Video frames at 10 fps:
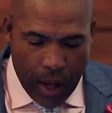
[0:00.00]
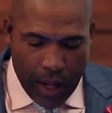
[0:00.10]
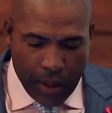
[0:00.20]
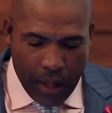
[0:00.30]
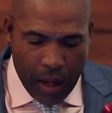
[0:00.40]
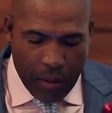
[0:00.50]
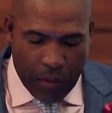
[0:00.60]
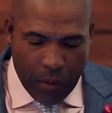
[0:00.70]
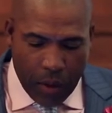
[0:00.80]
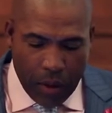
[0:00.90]
I stand
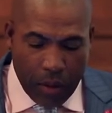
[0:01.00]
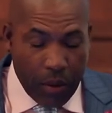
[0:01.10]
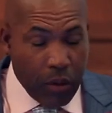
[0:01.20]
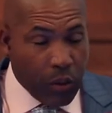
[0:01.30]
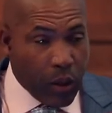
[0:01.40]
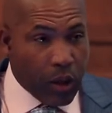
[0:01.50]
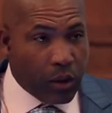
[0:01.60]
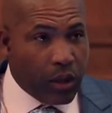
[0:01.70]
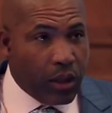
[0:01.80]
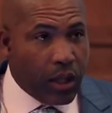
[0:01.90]
before you to be
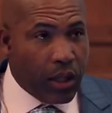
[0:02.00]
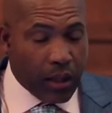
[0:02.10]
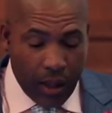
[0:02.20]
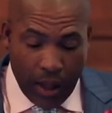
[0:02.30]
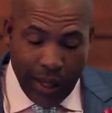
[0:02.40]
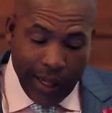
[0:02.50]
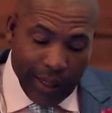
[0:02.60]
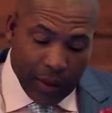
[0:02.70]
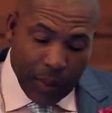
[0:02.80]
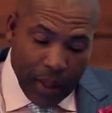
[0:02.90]
real today. And
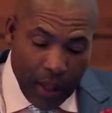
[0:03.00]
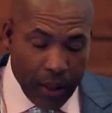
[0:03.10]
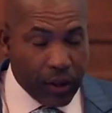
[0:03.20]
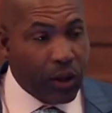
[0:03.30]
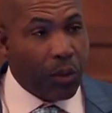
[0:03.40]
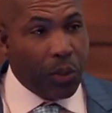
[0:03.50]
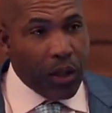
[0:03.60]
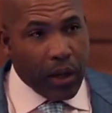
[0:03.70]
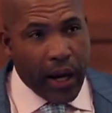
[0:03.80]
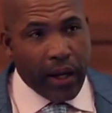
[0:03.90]
let's be honest, you know,
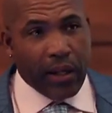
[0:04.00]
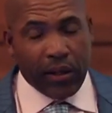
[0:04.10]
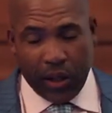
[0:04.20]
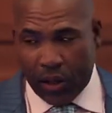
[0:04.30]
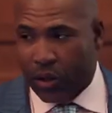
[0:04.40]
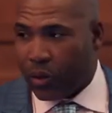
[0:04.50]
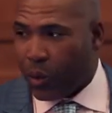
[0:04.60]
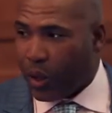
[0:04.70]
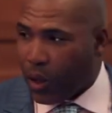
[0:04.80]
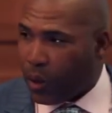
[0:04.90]
Peter had his issues.
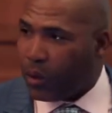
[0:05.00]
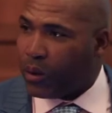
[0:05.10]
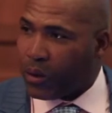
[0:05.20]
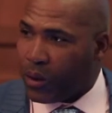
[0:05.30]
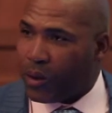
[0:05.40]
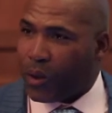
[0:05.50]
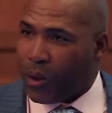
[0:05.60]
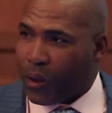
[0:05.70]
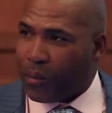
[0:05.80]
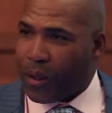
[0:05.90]
We know the
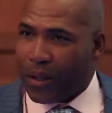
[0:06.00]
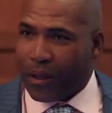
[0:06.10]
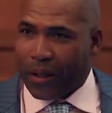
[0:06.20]
story of Peter.